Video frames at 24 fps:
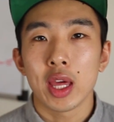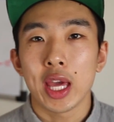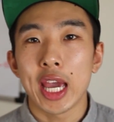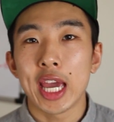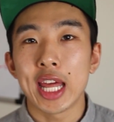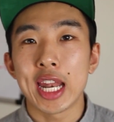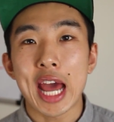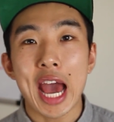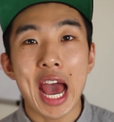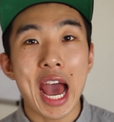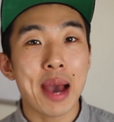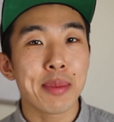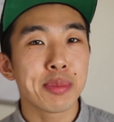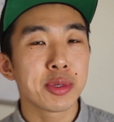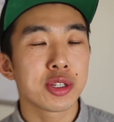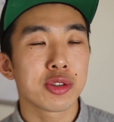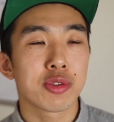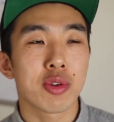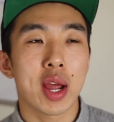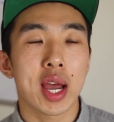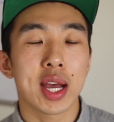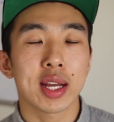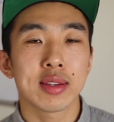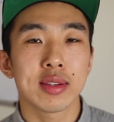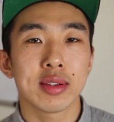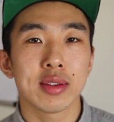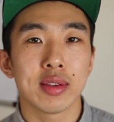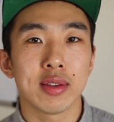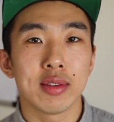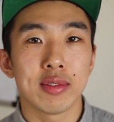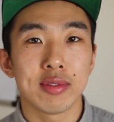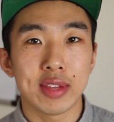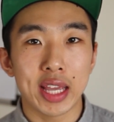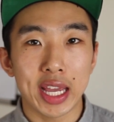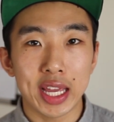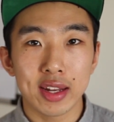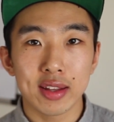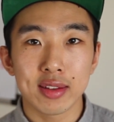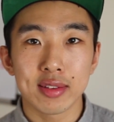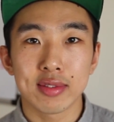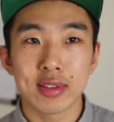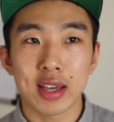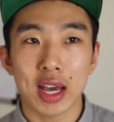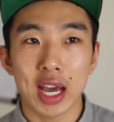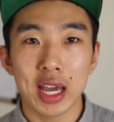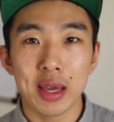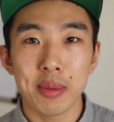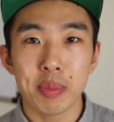An abstract data
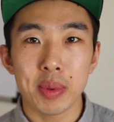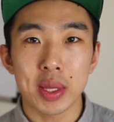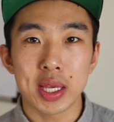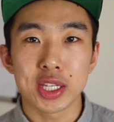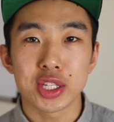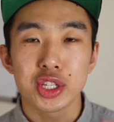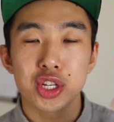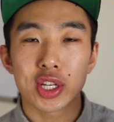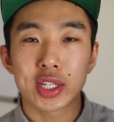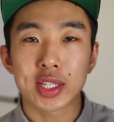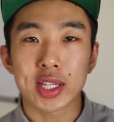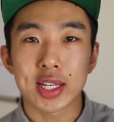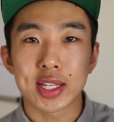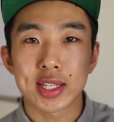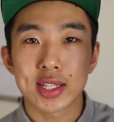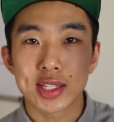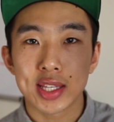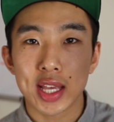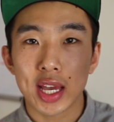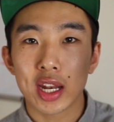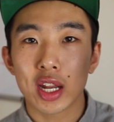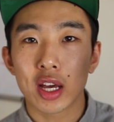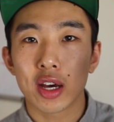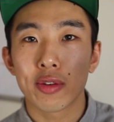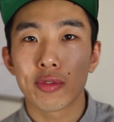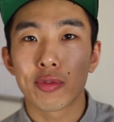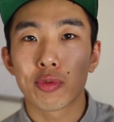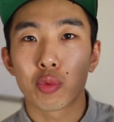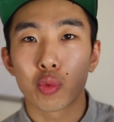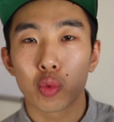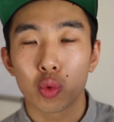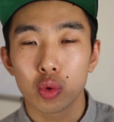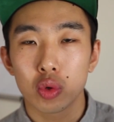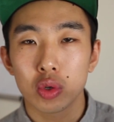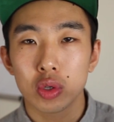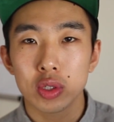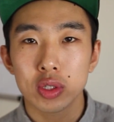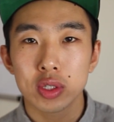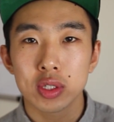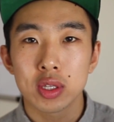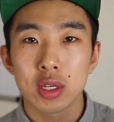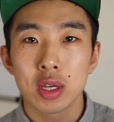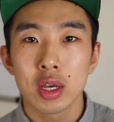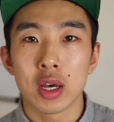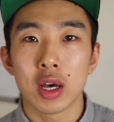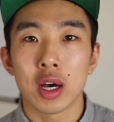type is just a set of rules